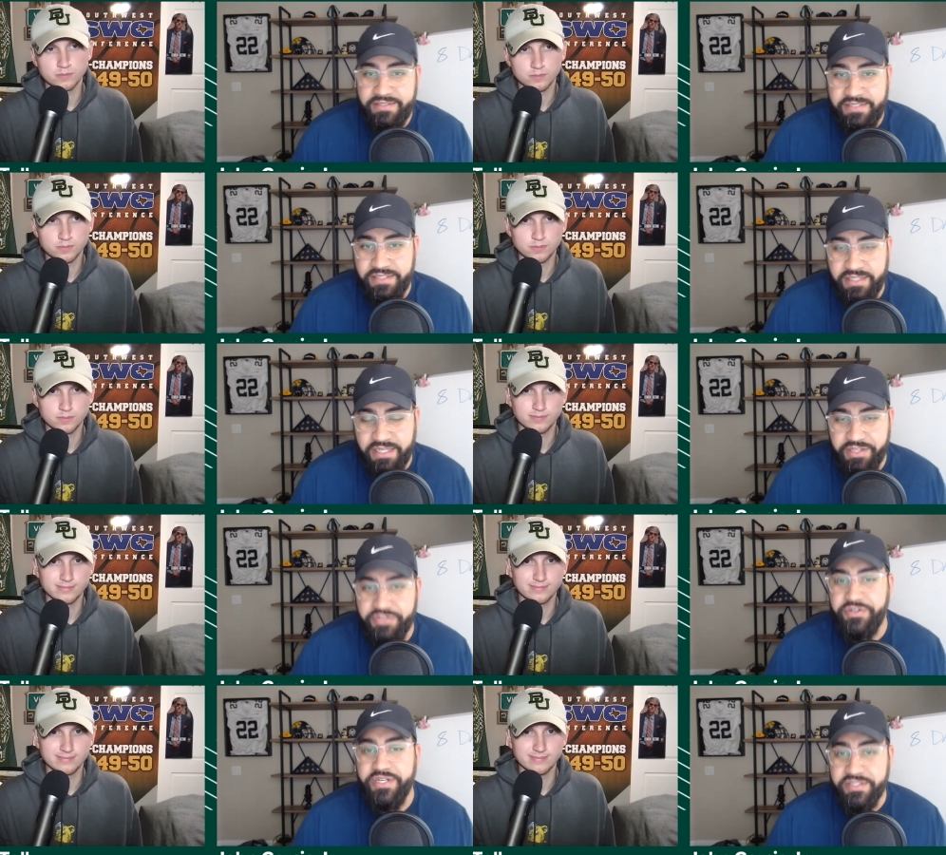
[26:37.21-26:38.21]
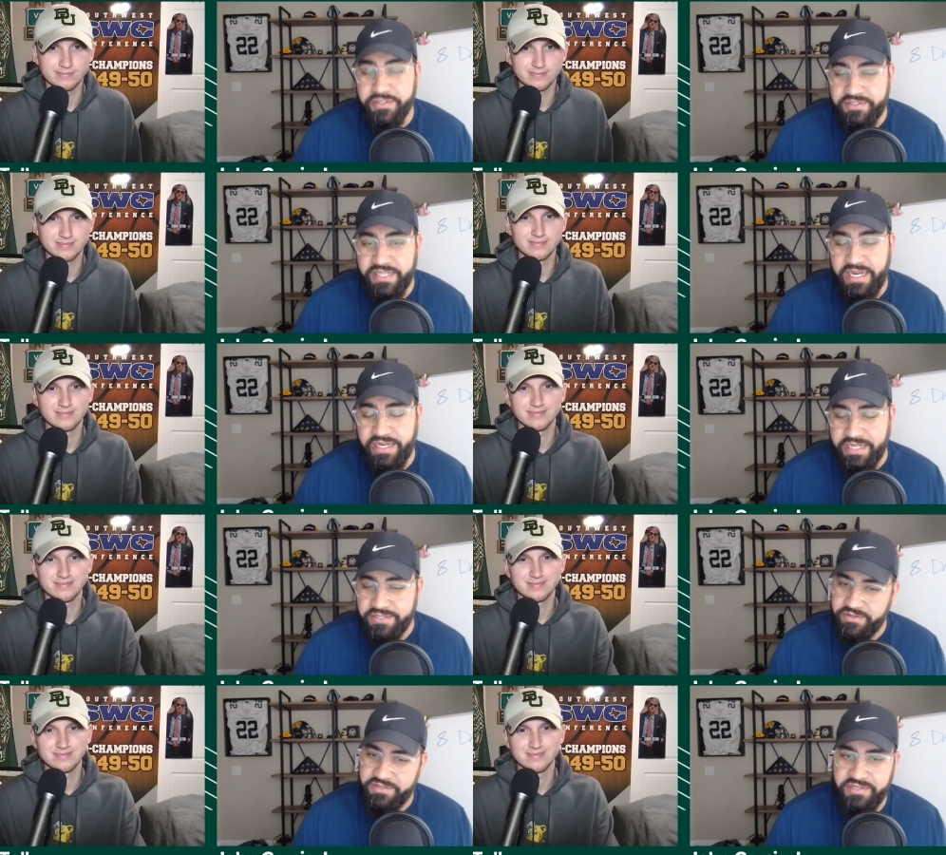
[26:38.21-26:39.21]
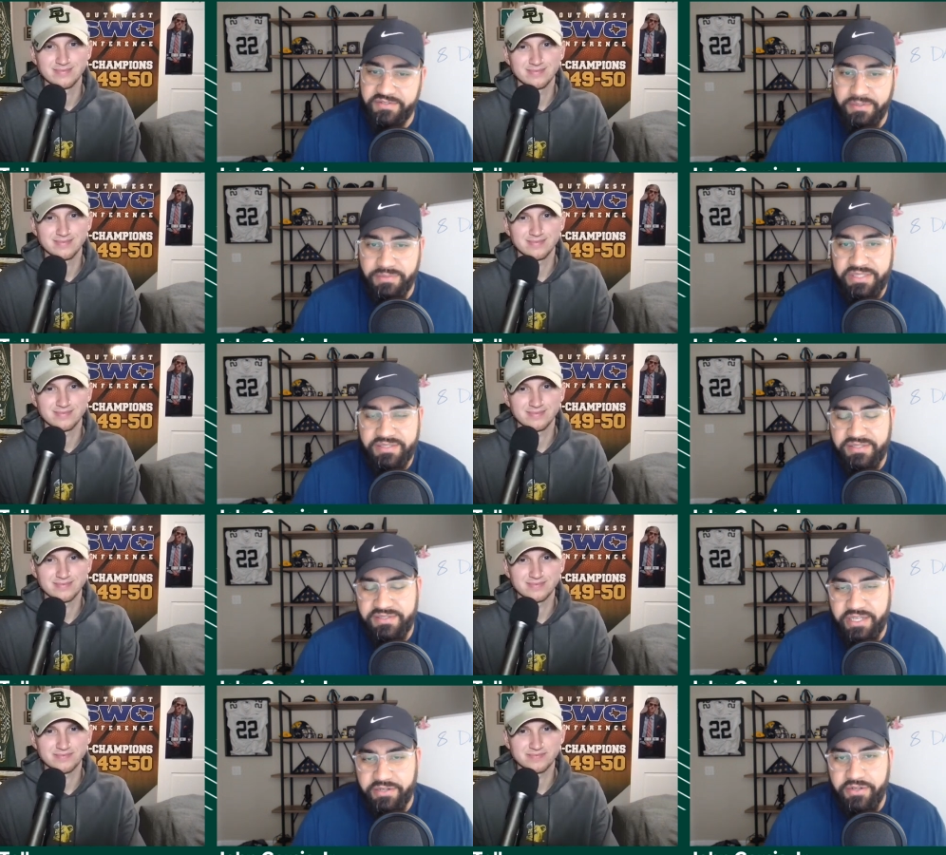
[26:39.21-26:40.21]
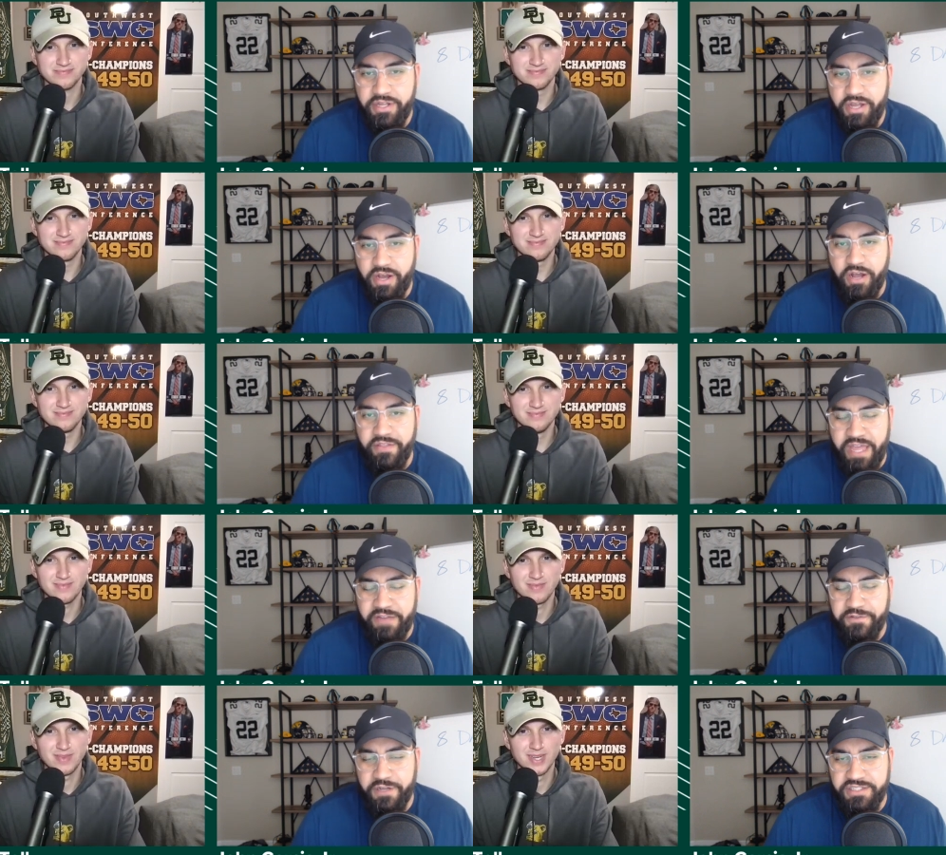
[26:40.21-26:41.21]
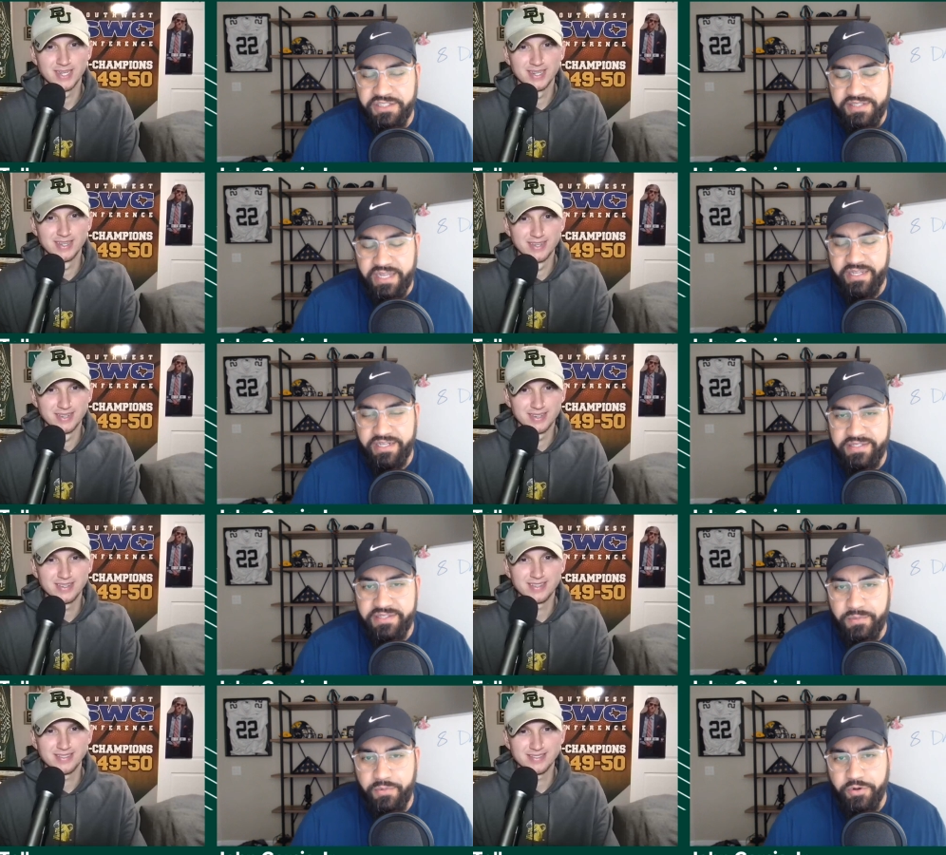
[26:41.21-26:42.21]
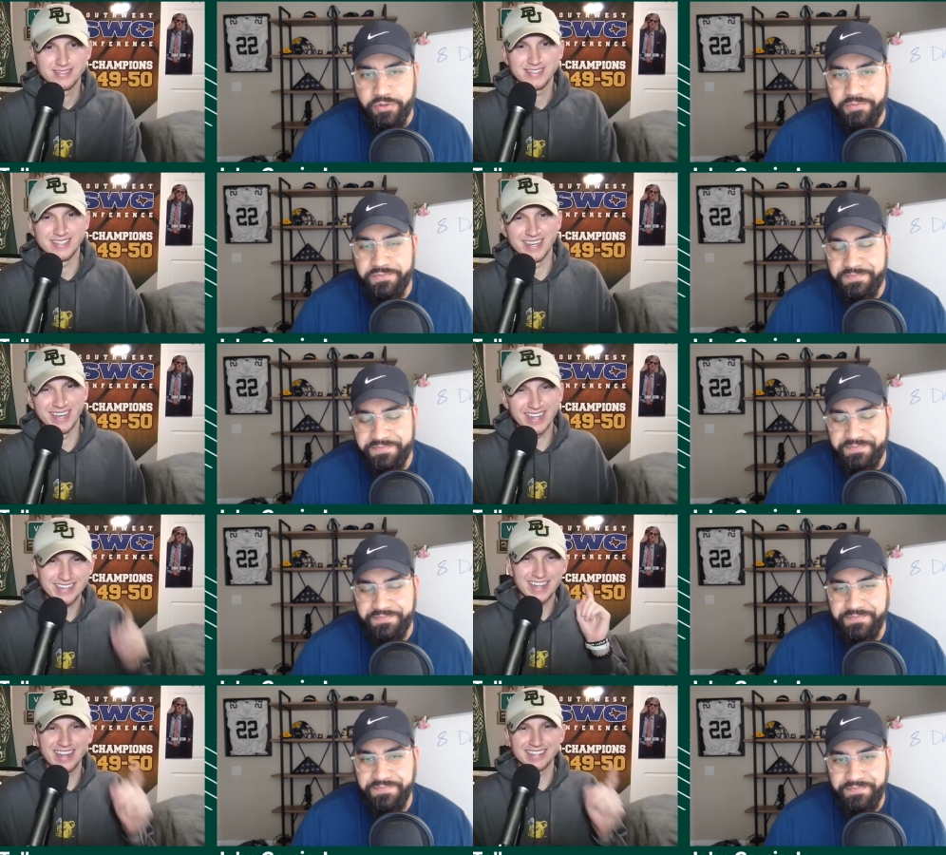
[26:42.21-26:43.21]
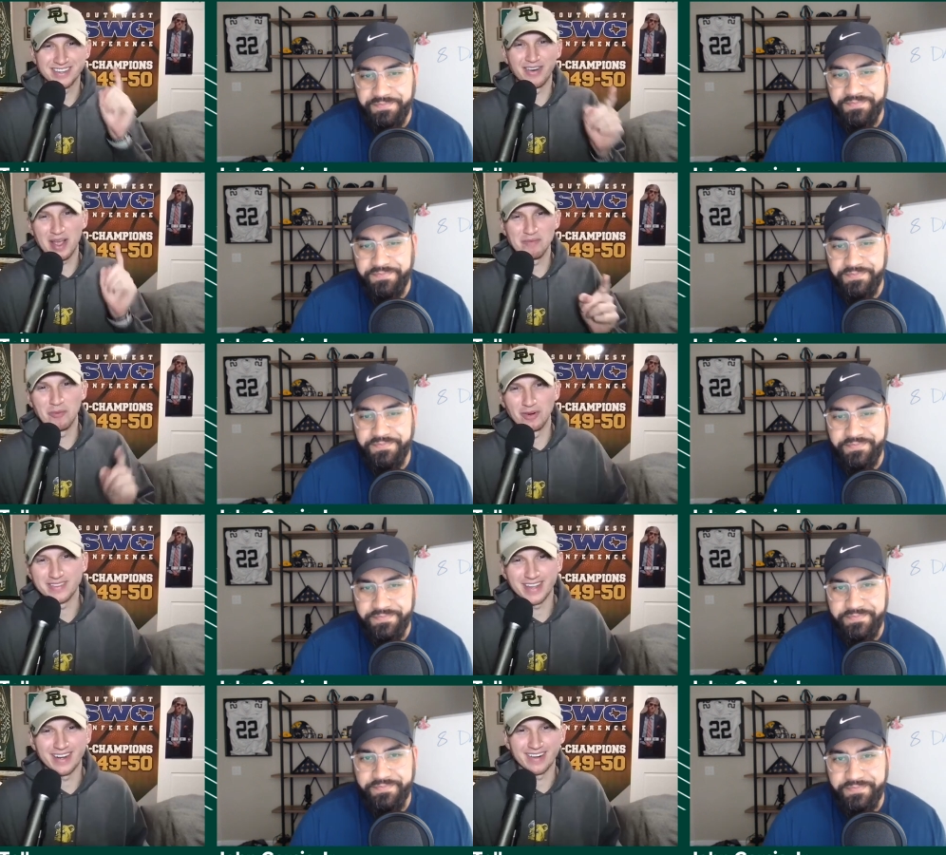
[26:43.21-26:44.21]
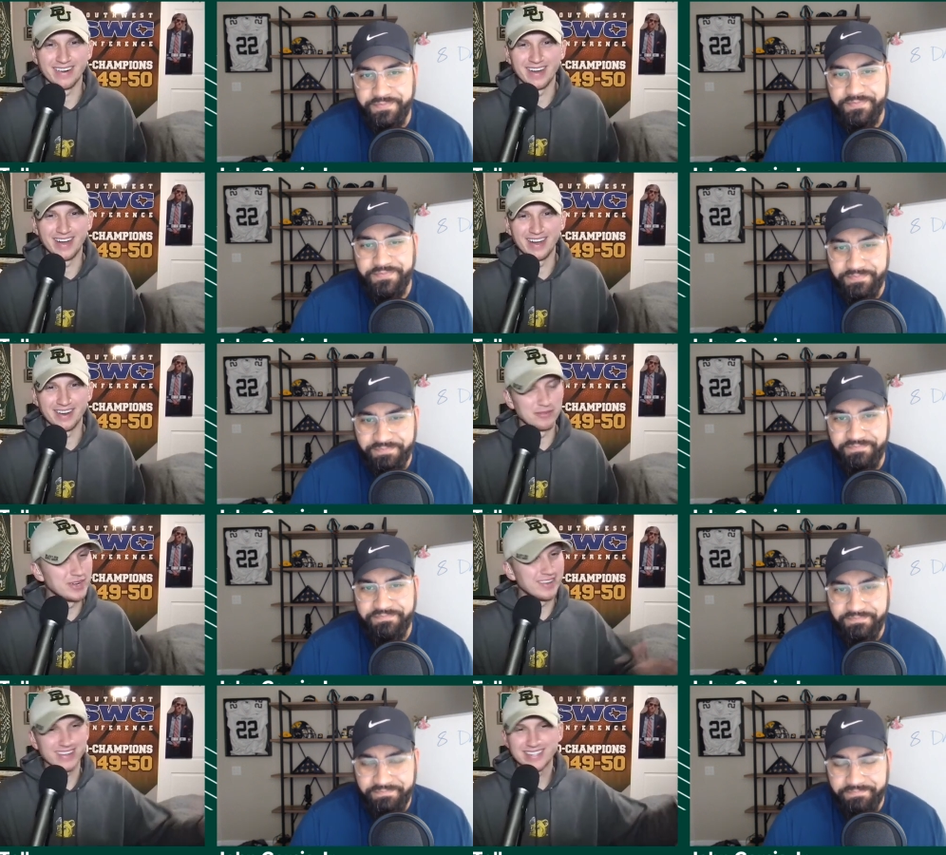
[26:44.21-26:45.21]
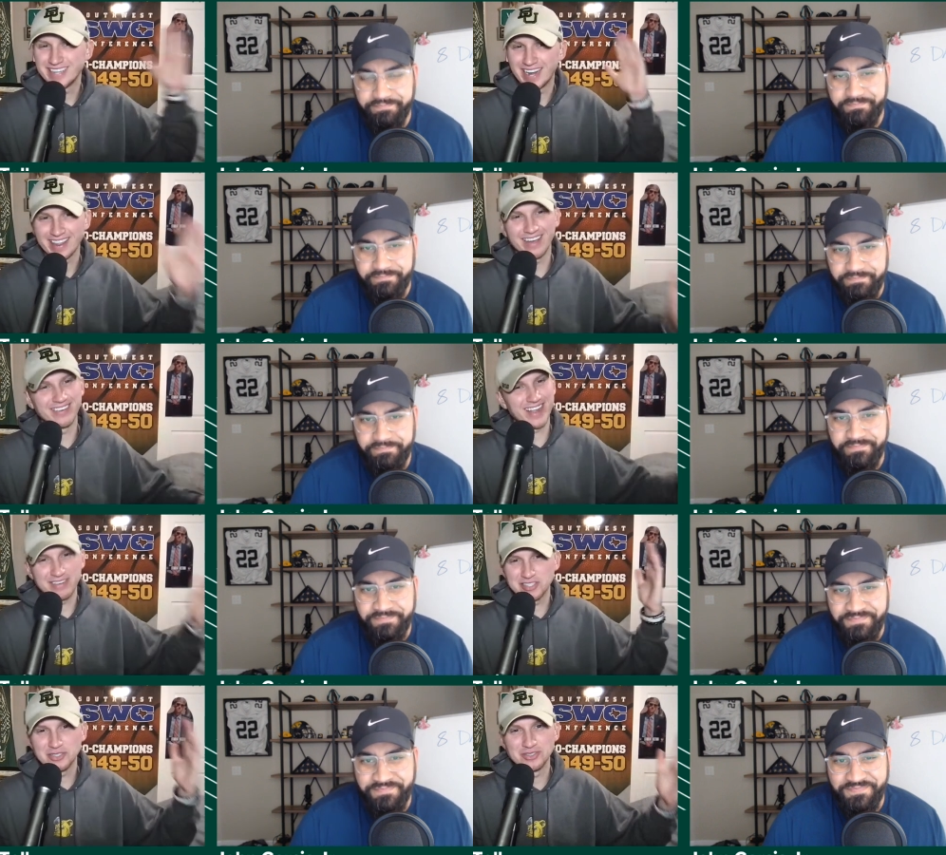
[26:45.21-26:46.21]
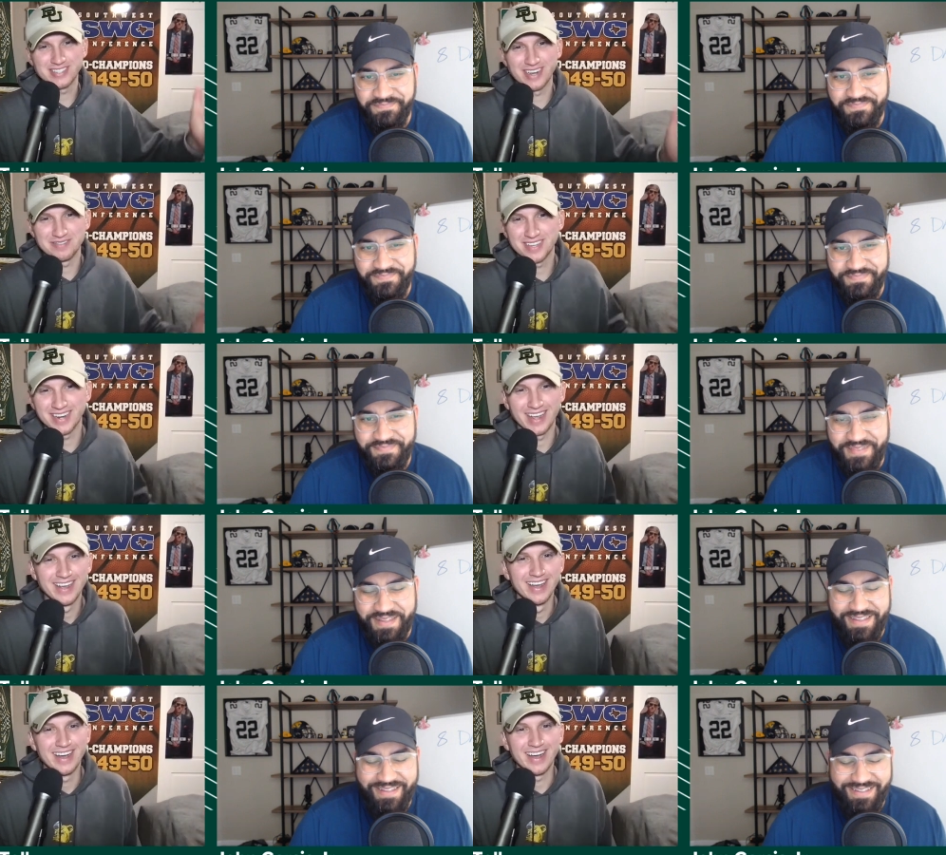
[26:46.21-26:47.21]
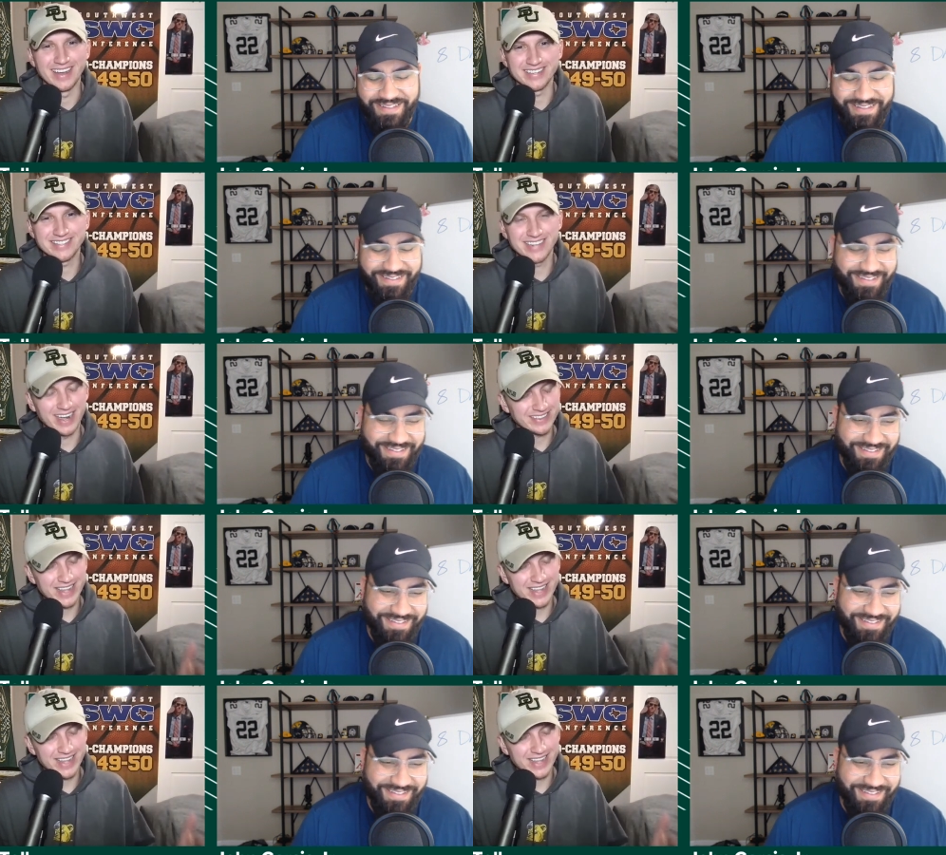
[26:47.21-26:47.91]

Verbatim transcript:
Speaker 1: till uh, the traditional signing day. So there's still some dust to settle on that front, just like it is in the portal.
Speaker 2: Yeah, eight days in the whiteboard there. Uh, real exciting. That one got me juiced up today. Uh, John,